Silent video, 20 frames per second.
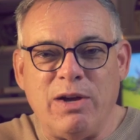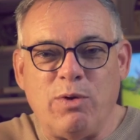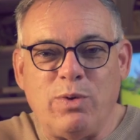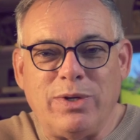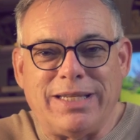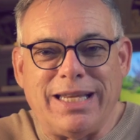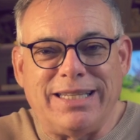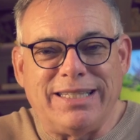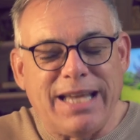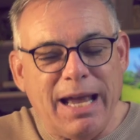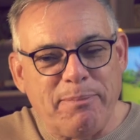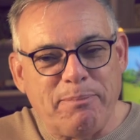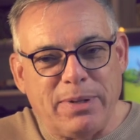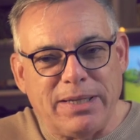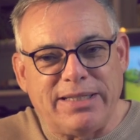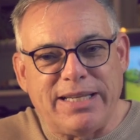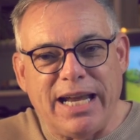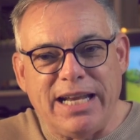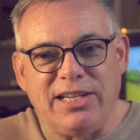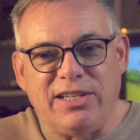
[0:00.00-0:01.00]
was a set
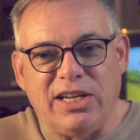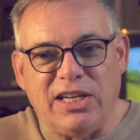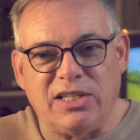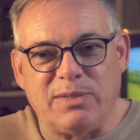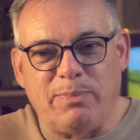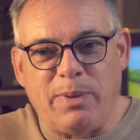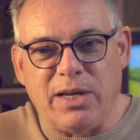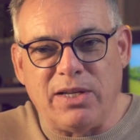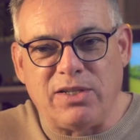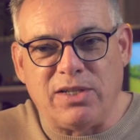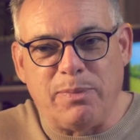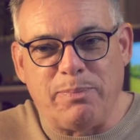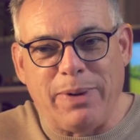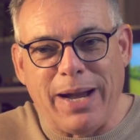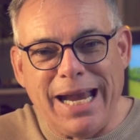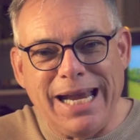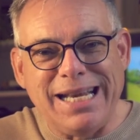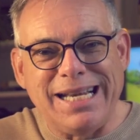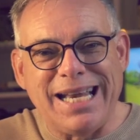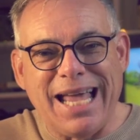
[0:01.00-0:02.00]
percentage, but to
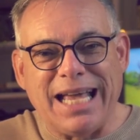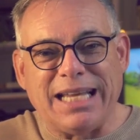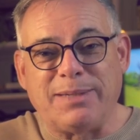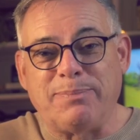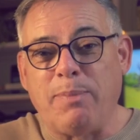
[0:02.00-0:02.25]
pay less,